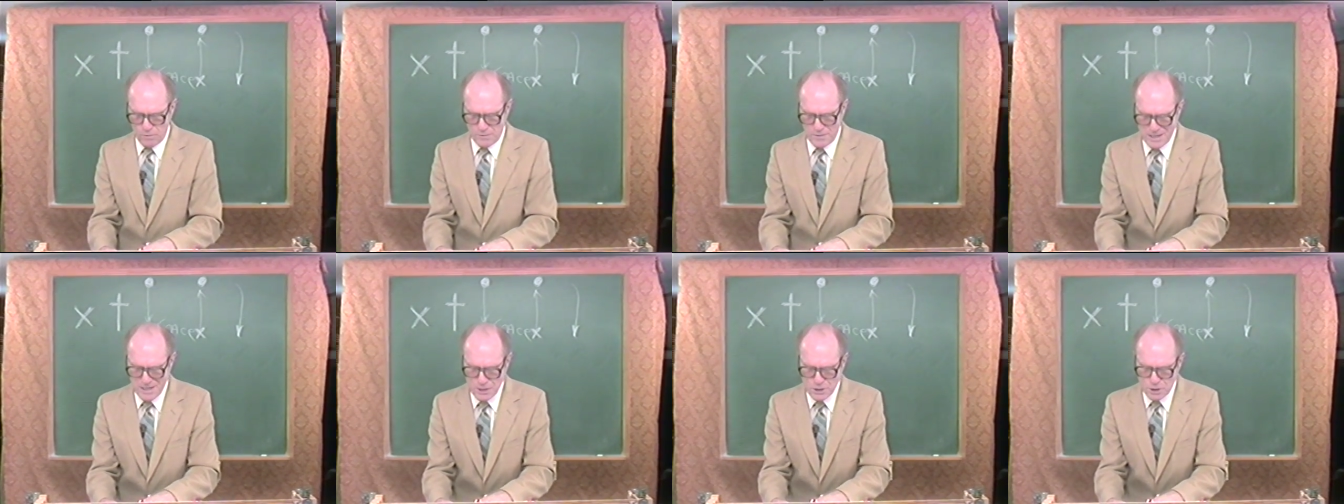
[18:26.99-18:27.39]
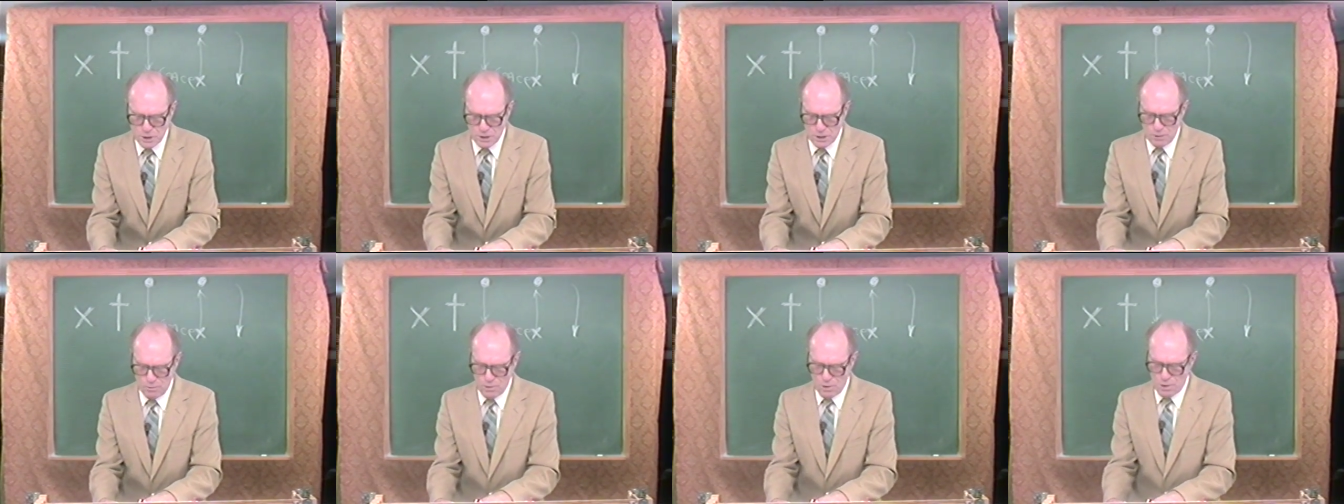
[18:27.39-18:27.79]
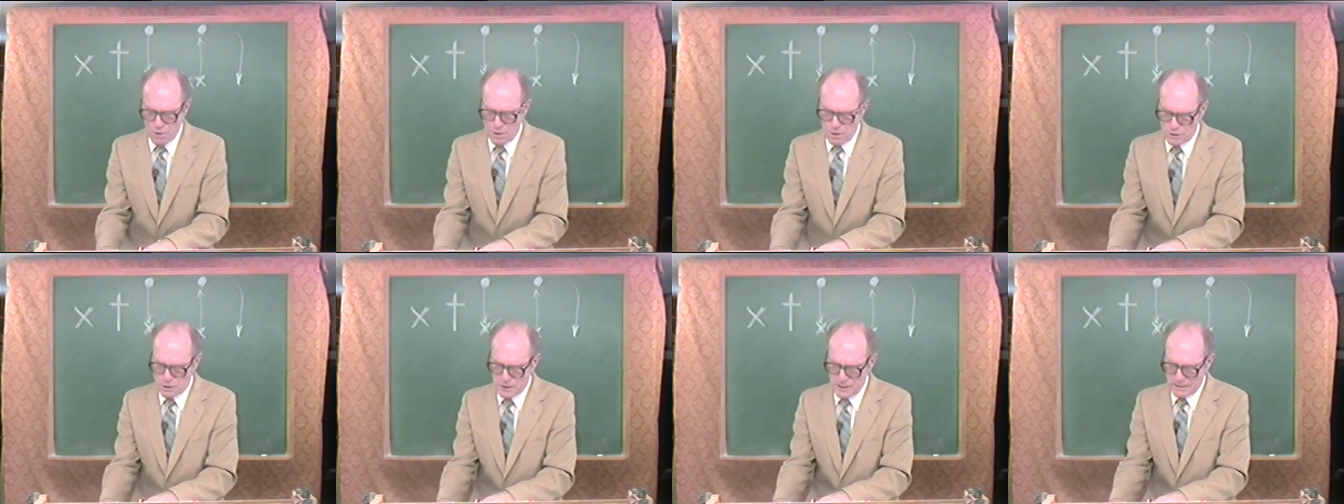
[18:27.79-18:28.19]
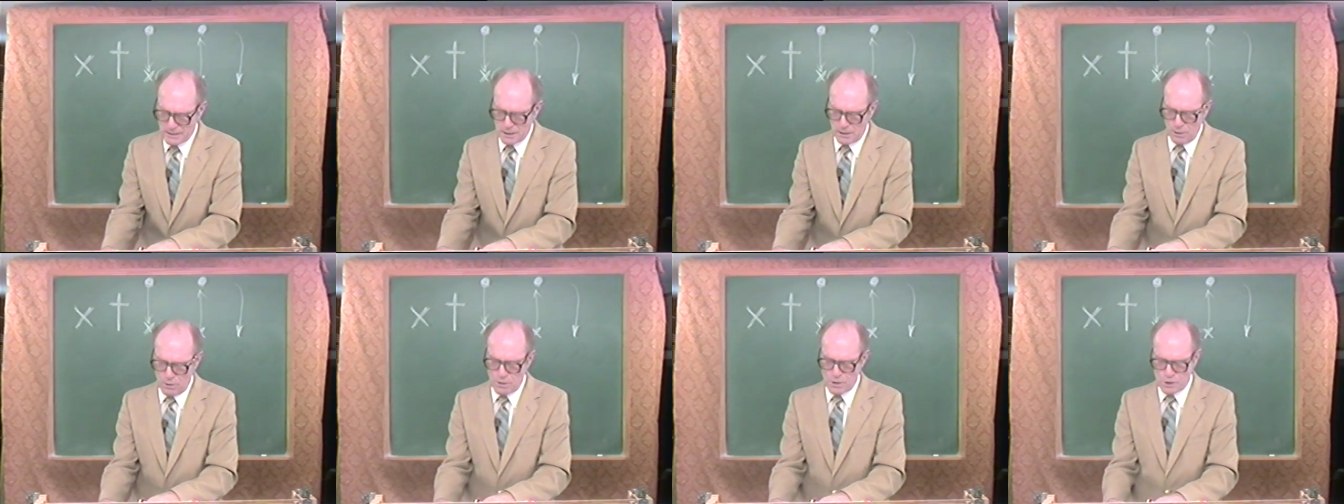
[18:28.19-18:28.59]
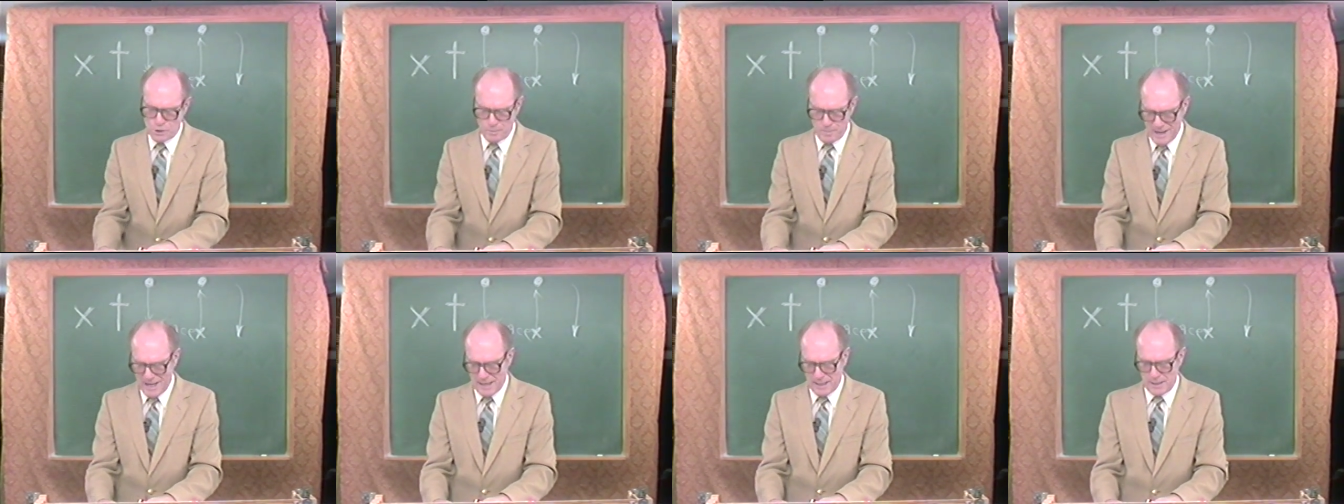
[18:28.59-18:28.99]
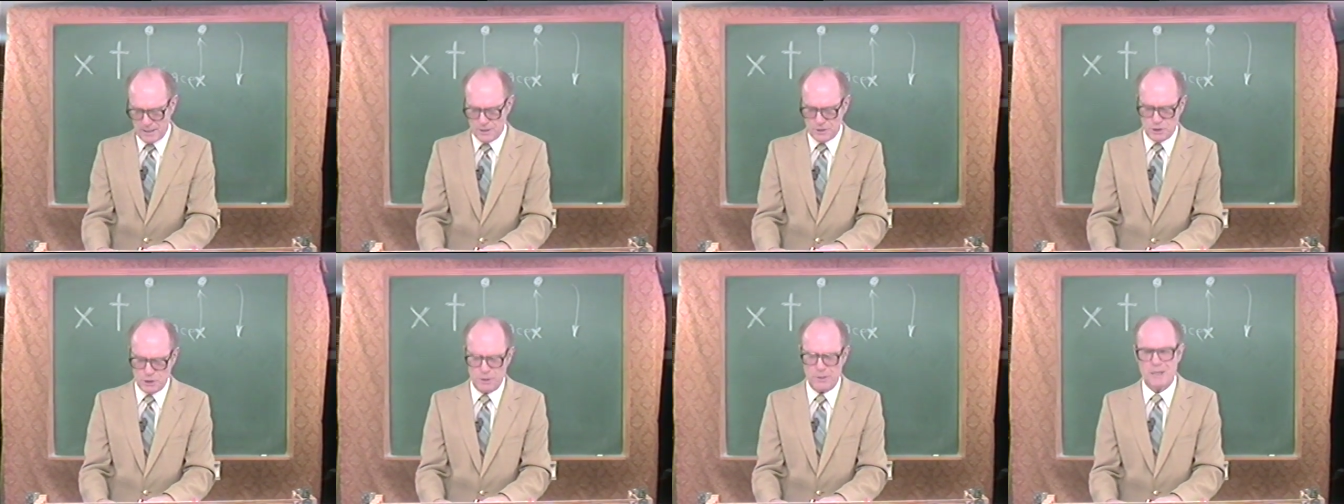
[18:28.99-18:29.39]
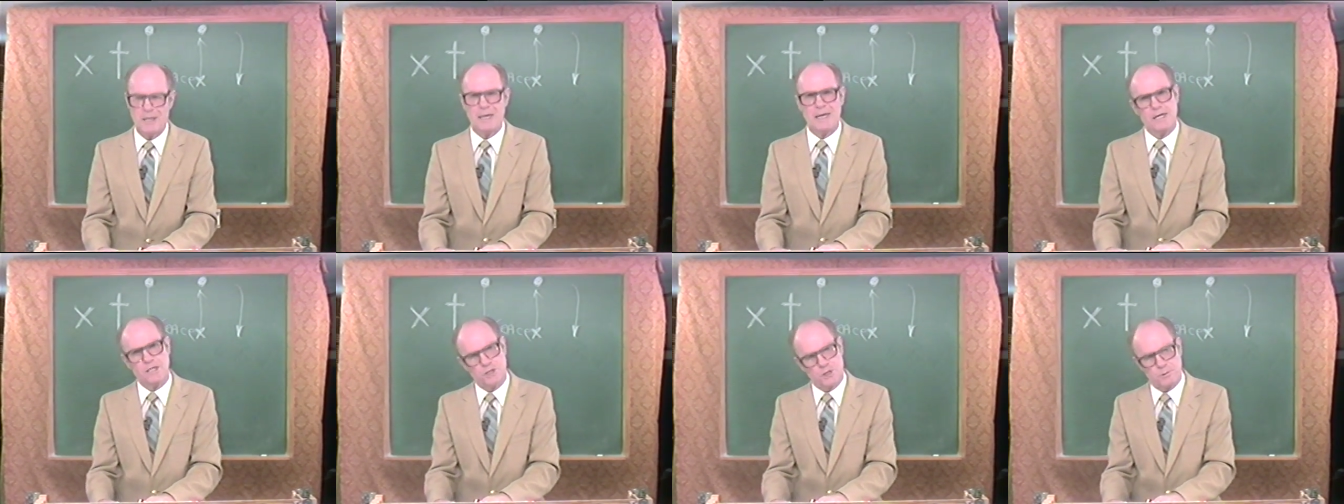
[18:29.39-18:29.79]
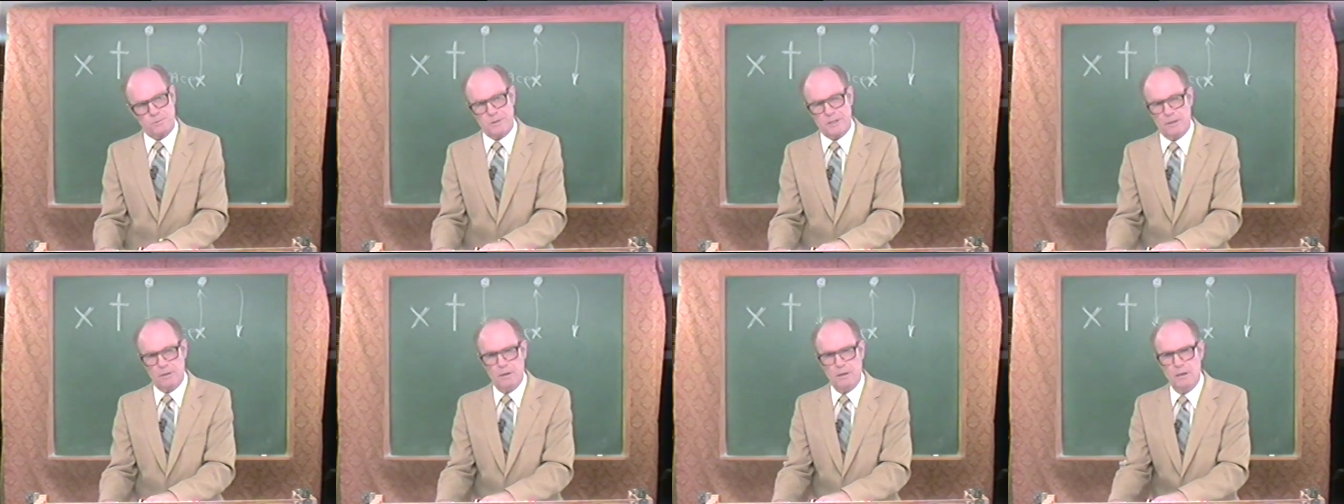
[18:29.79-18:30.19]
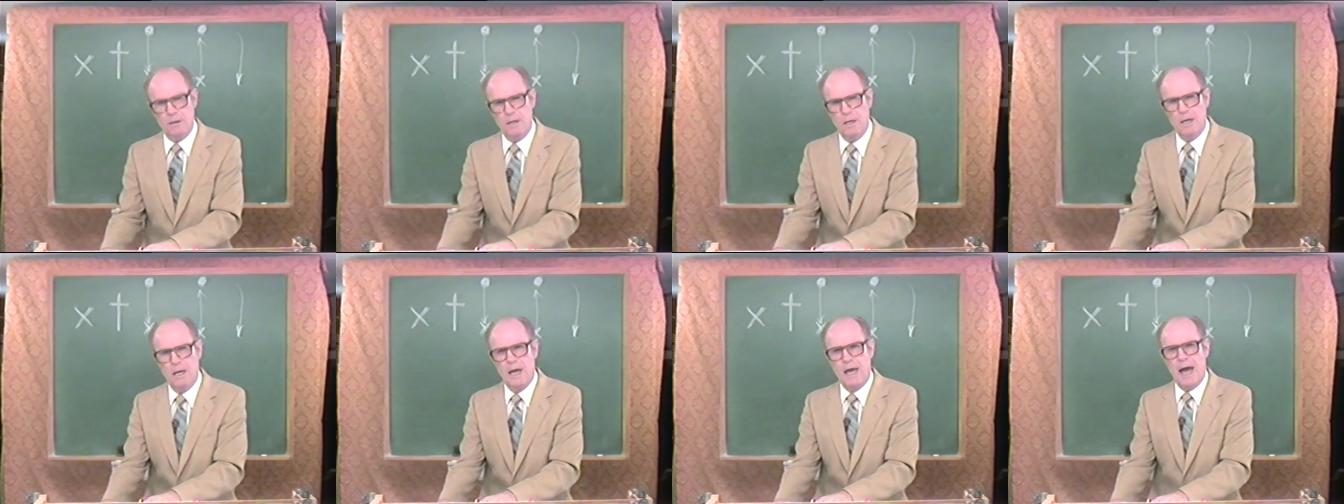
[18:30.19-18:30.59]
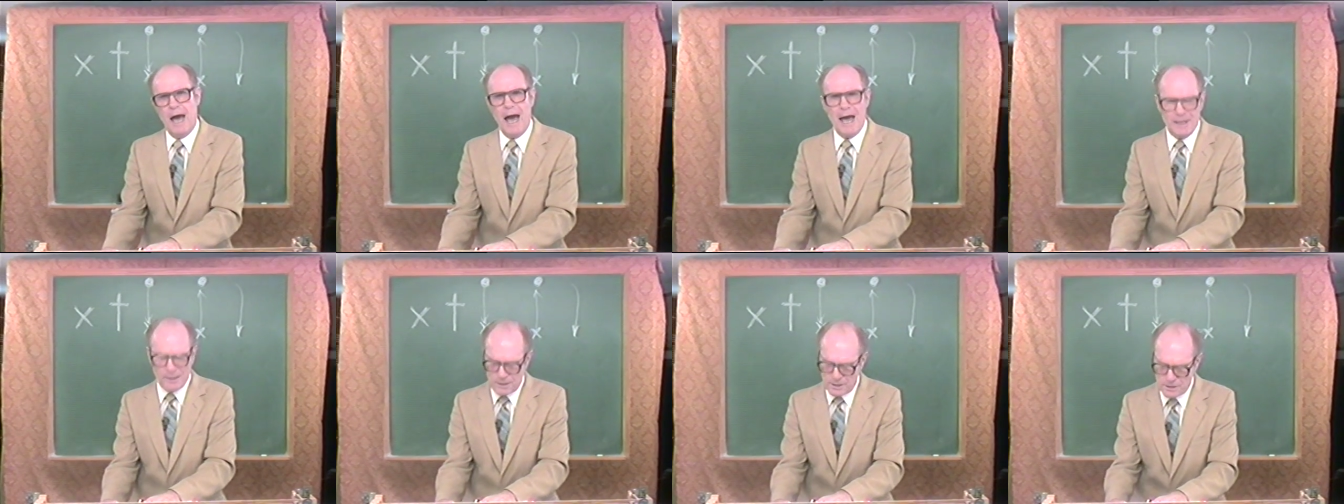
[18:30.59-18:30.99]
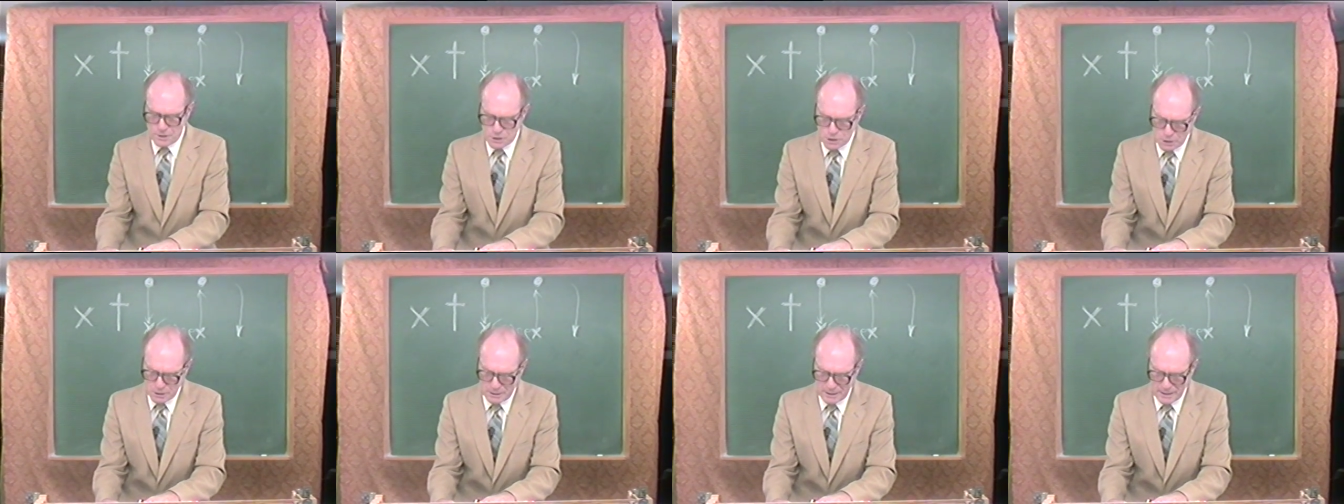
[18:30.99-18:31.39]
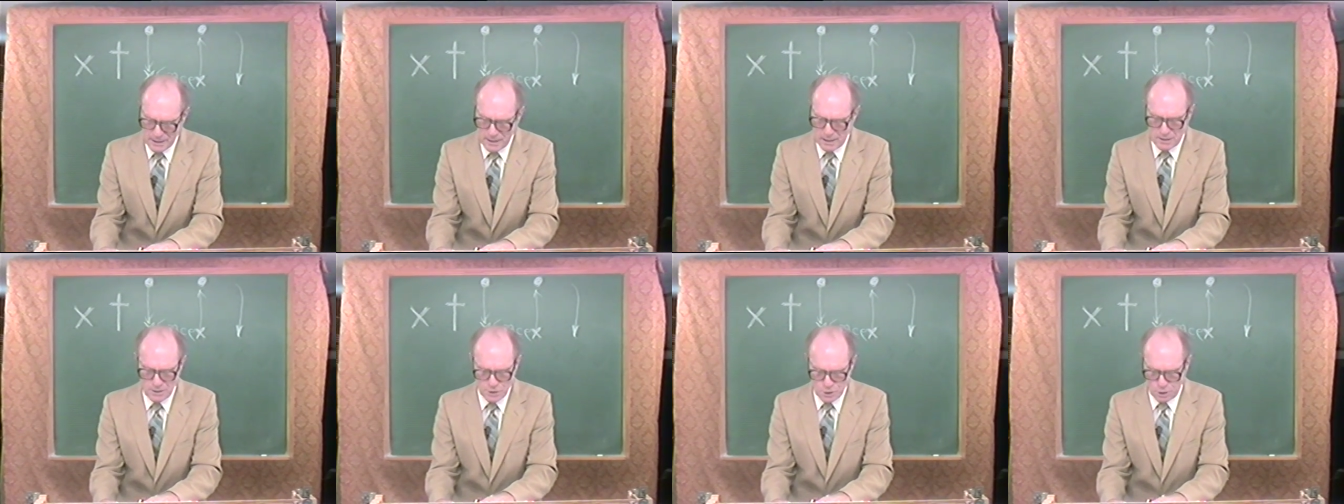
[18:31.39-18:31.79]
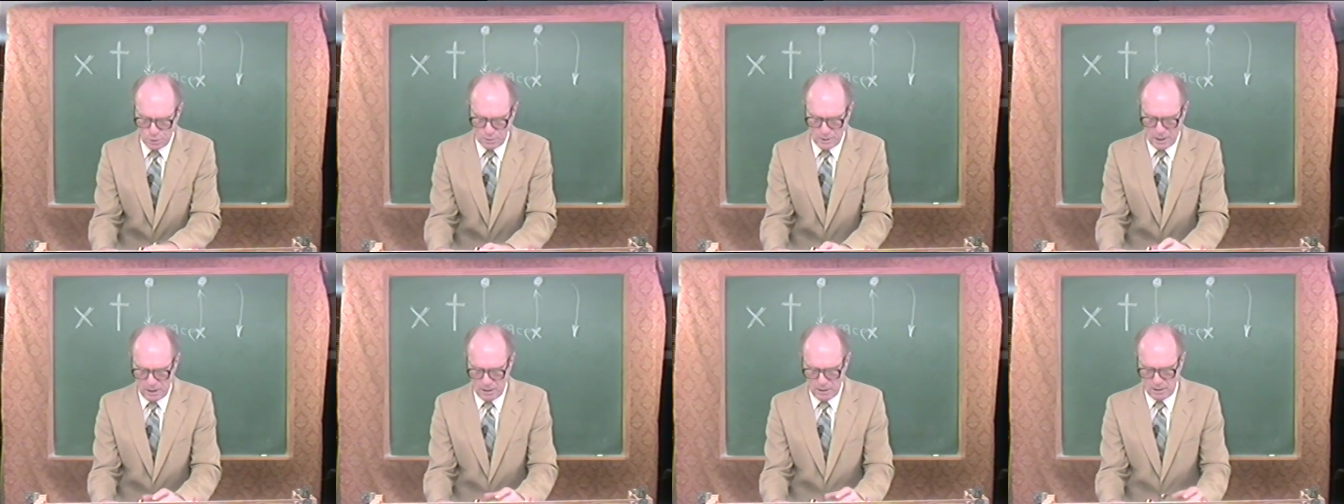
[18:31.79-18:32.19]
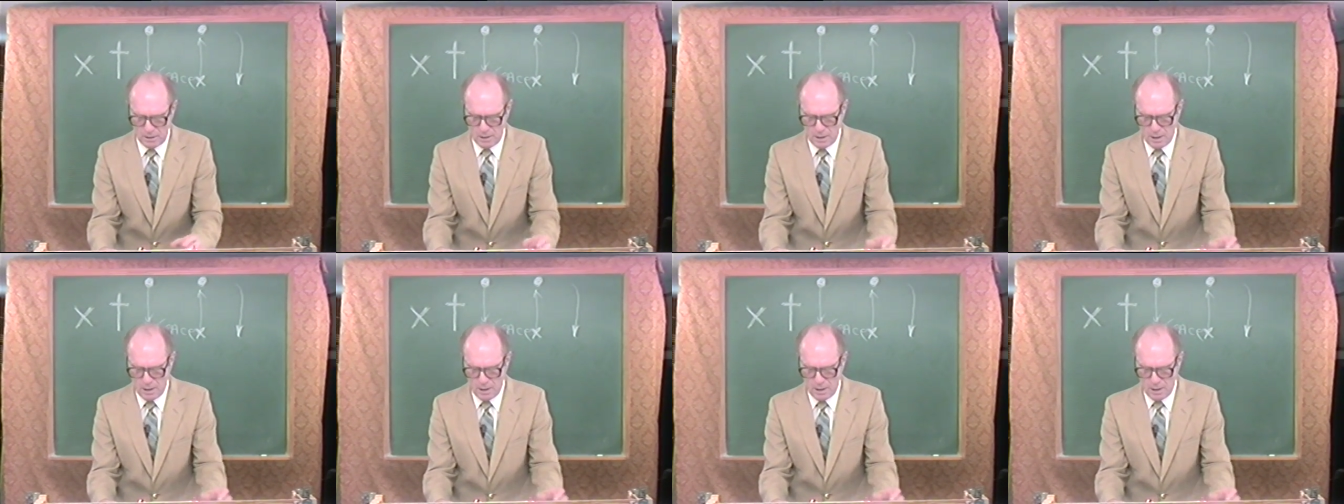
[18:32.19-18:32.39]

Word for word: these are the words that the Lord spake concerning Israel and concerning Judah.